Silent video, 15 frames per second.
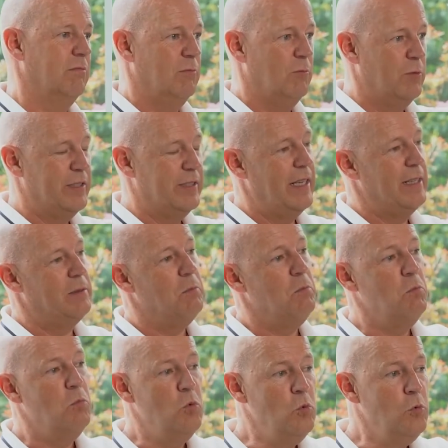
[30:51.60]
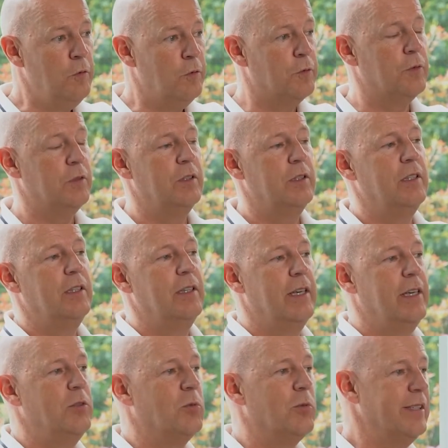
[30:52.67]
with that move
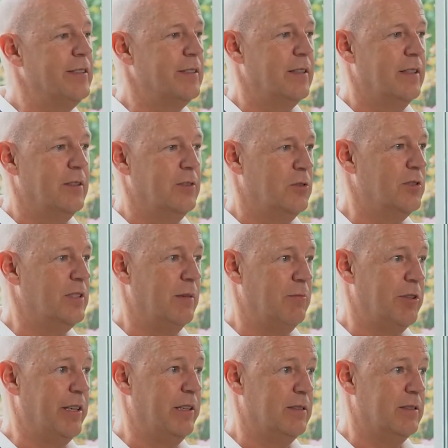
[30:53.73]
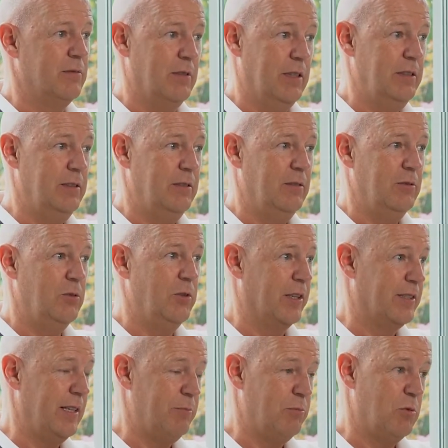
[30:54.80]
and risk to someone else, right? You
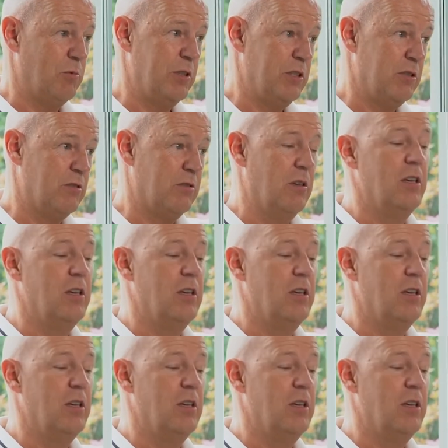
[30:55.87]
accept the risk,